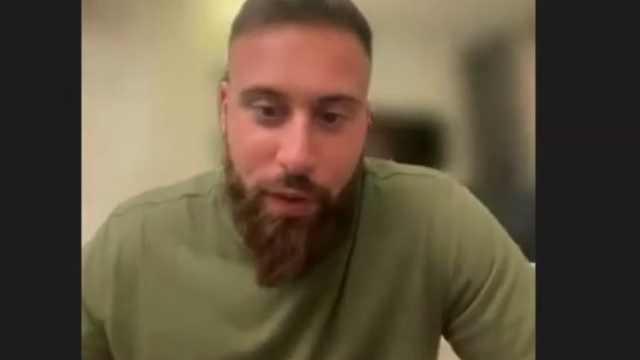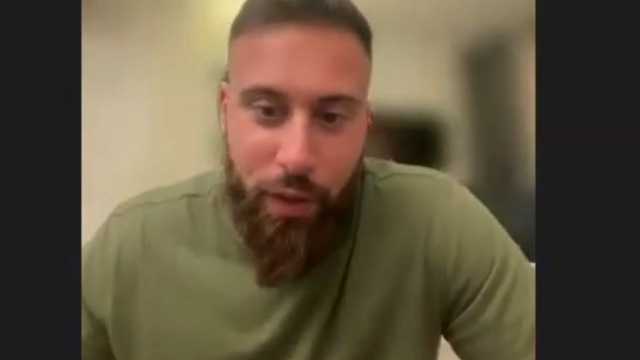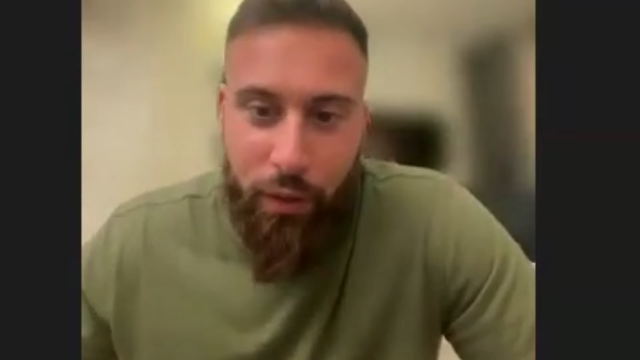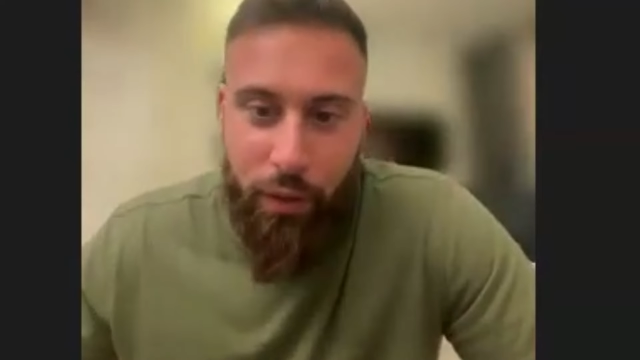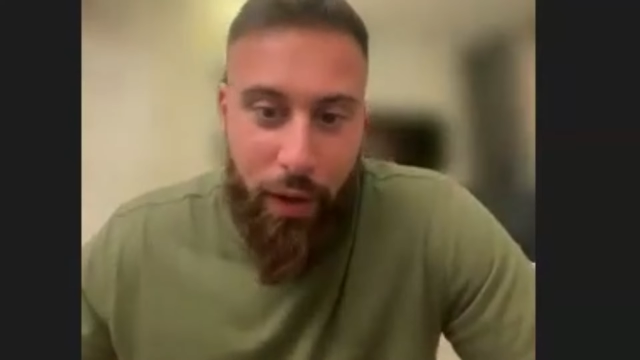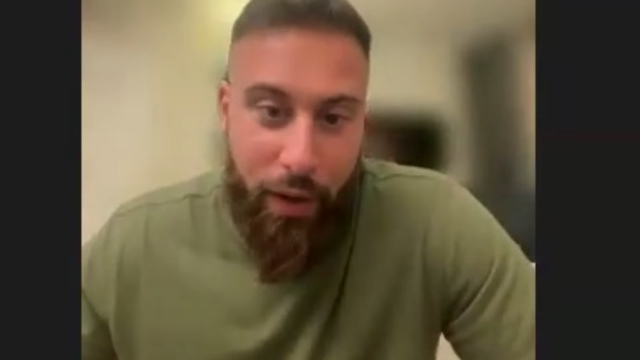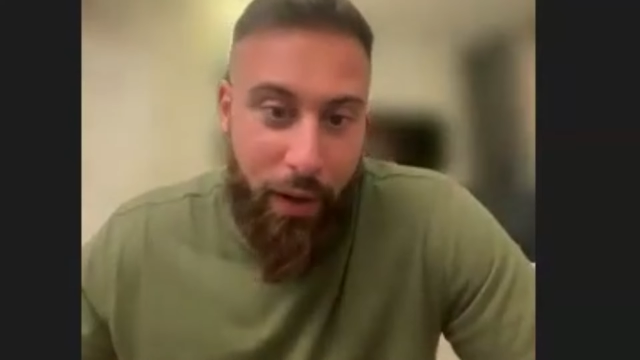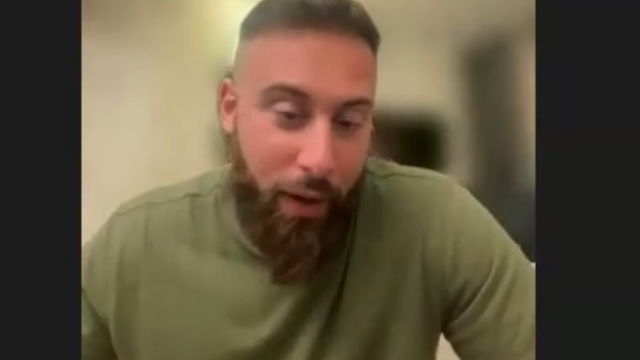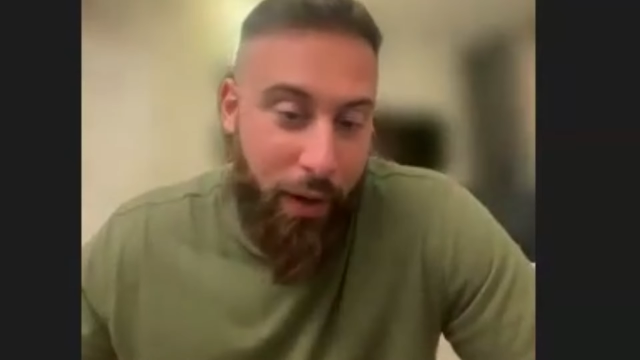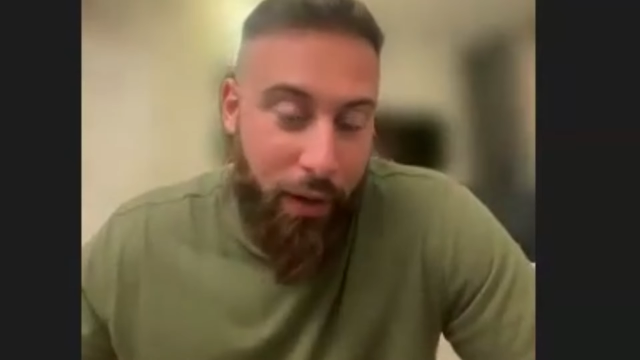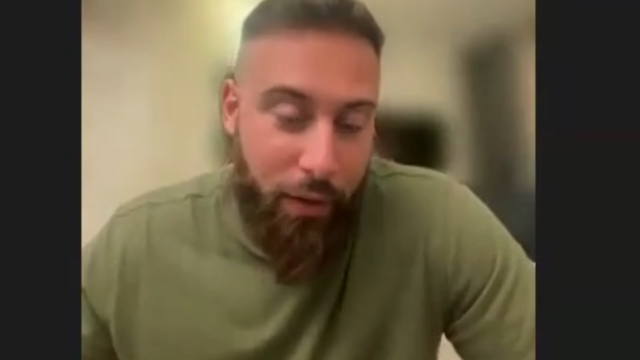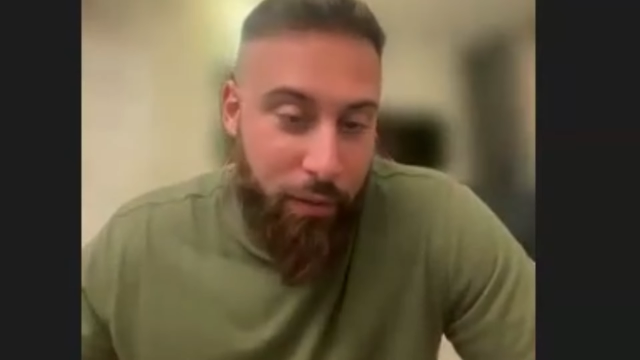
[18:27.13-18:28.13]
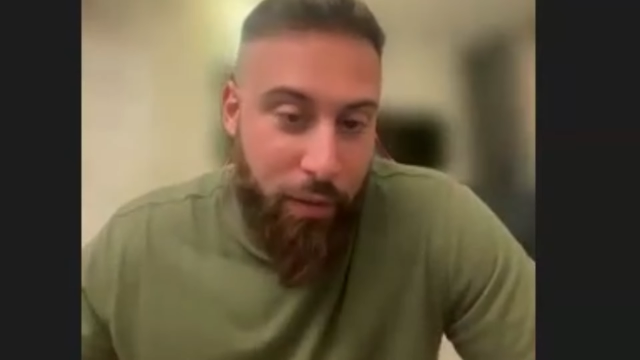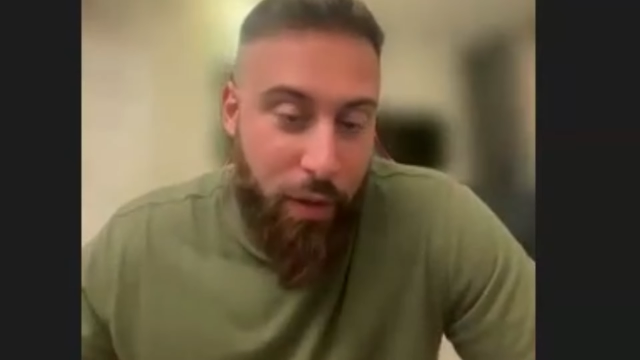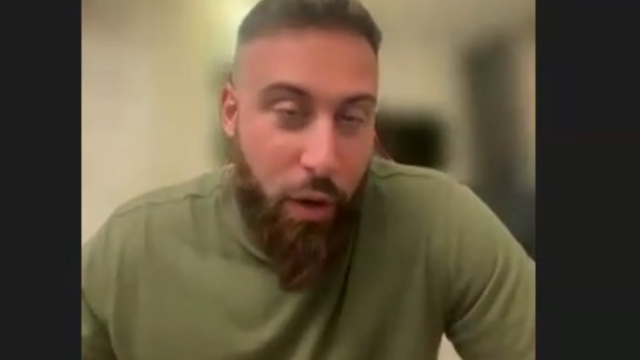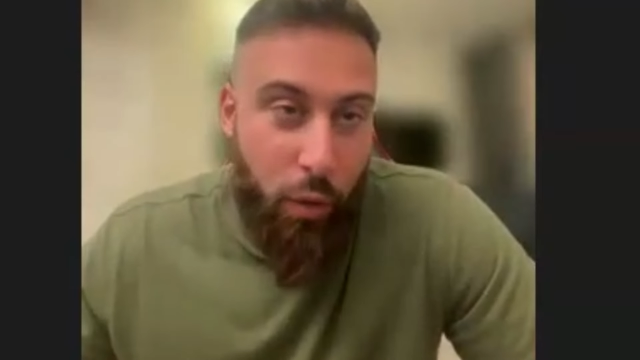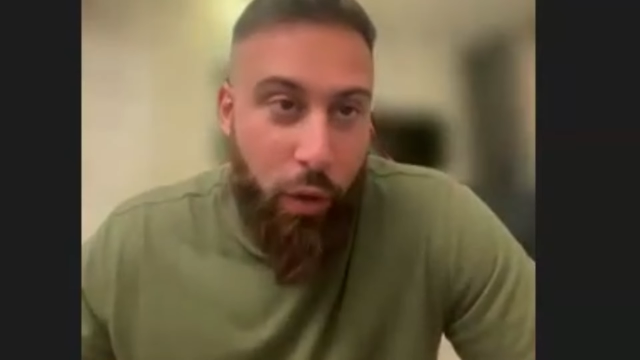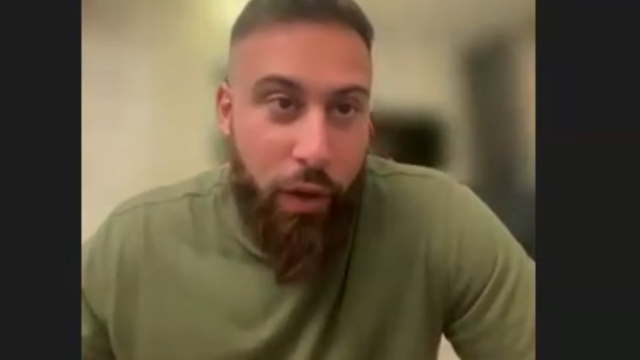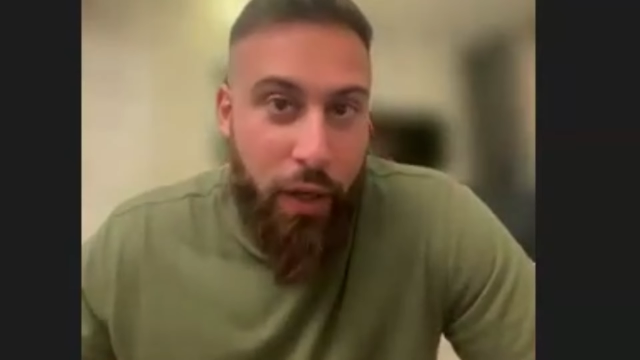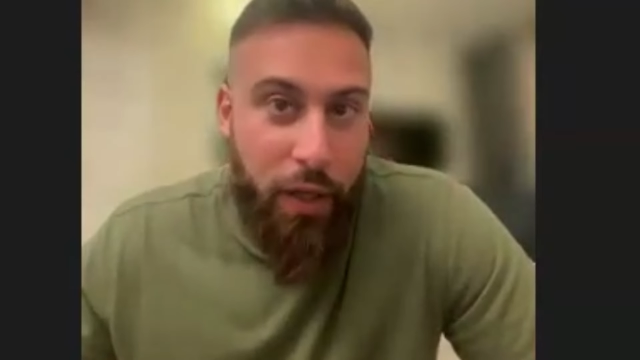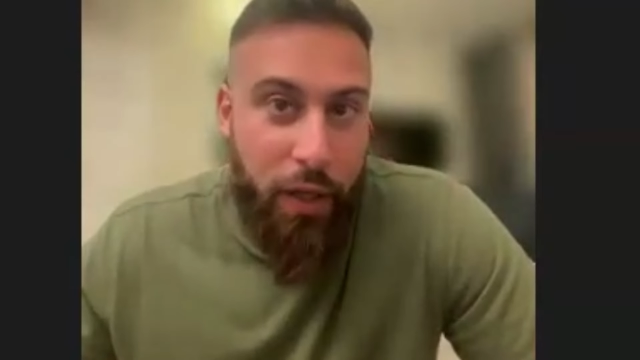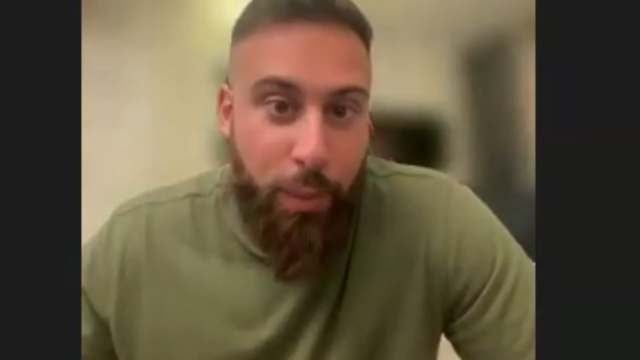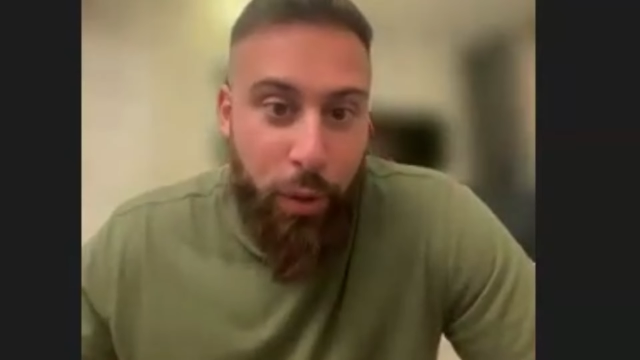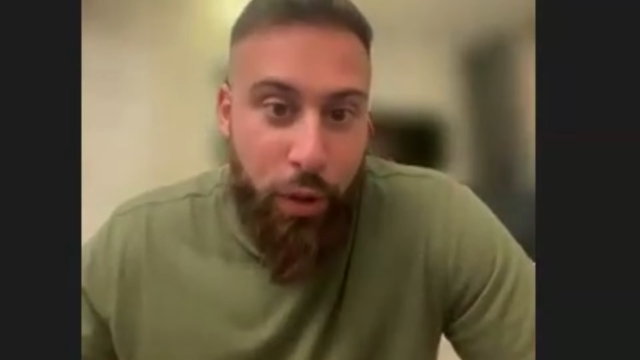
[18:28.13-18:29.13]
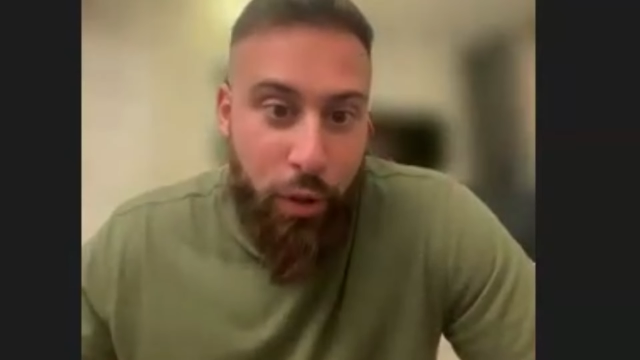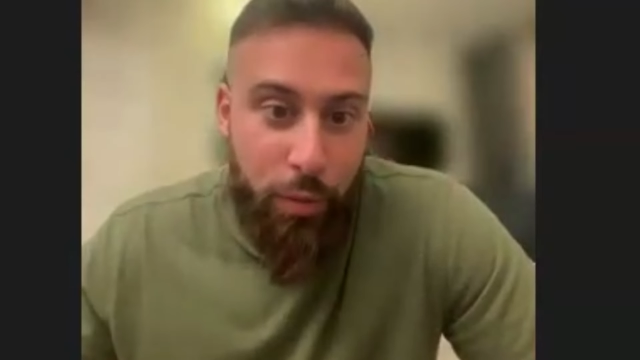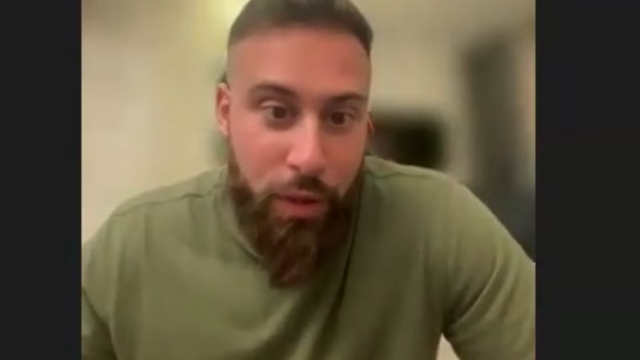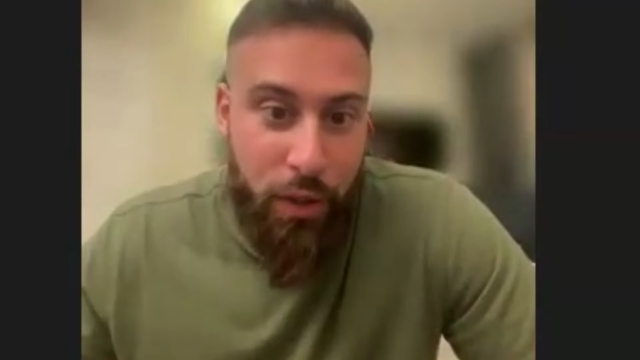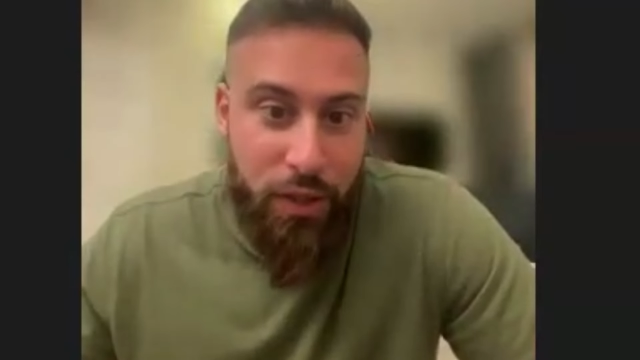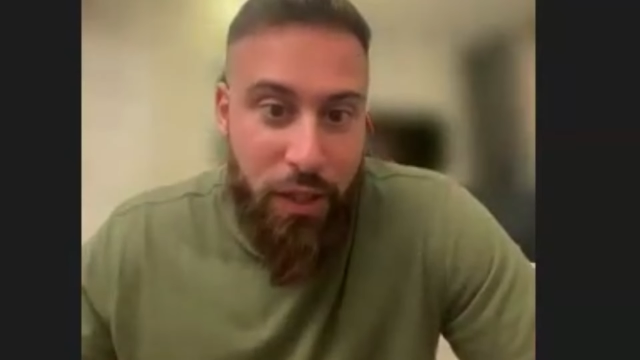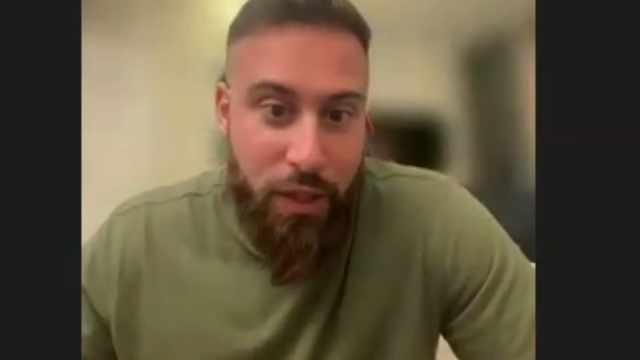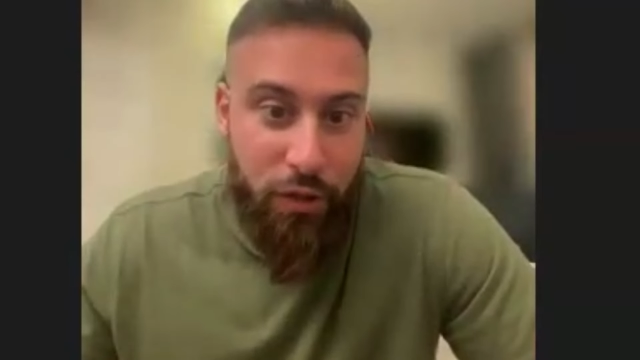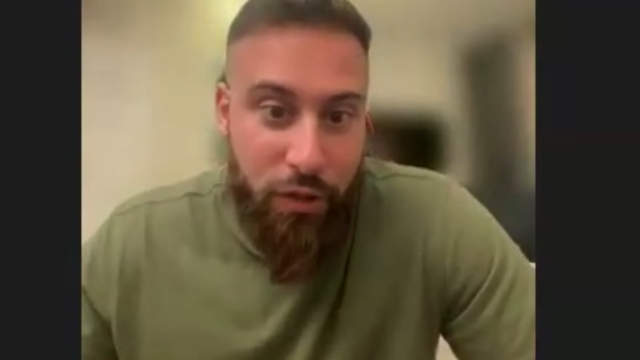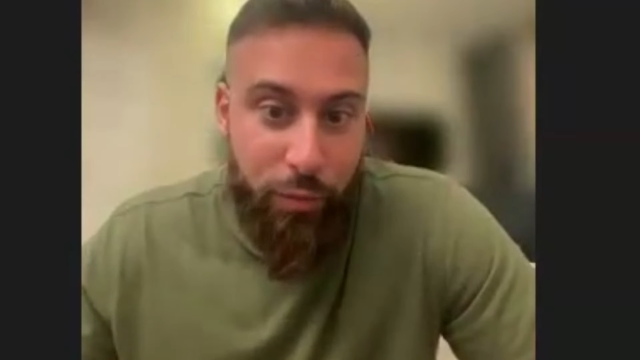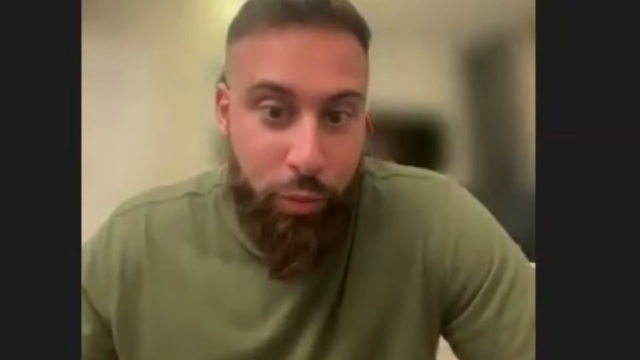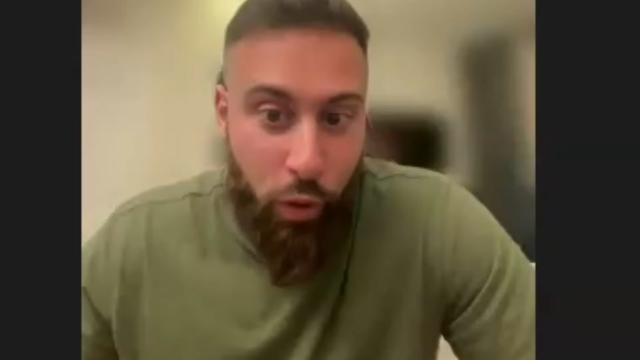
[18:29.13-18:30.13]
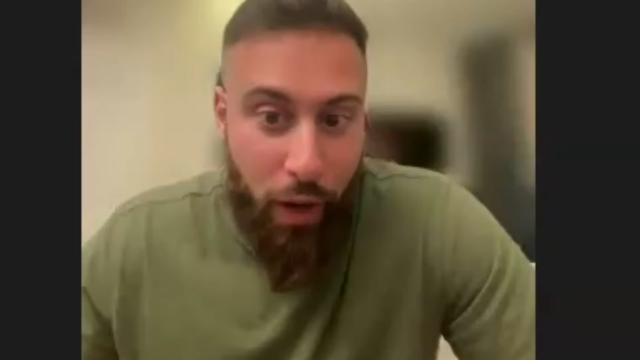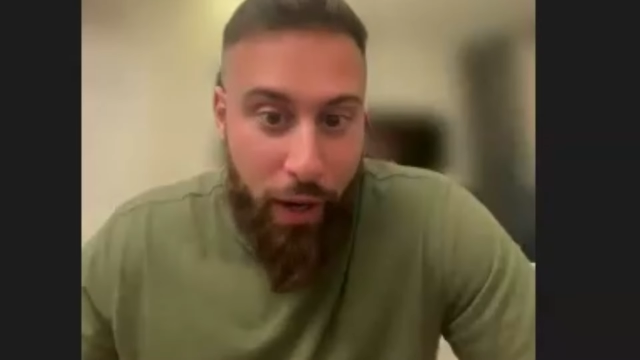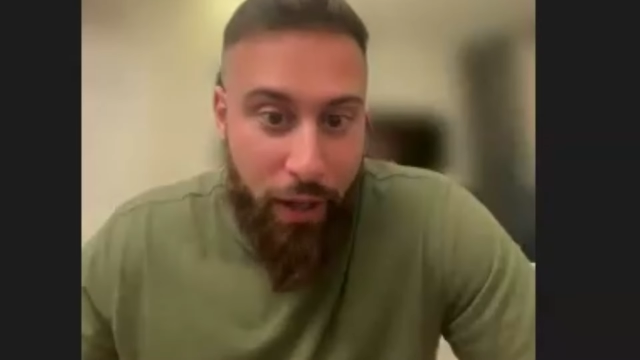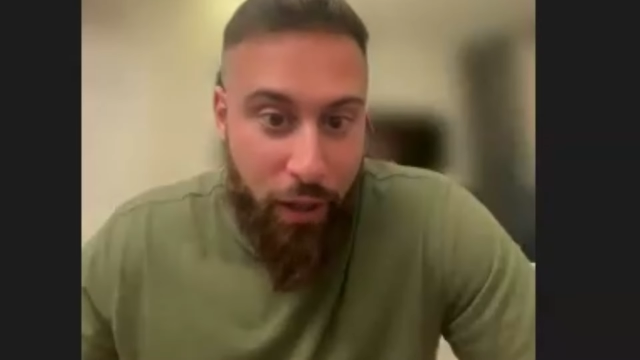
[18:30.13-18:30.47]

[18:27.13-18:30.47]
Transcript: you know, and I wearing a kippah could be a sense of pride.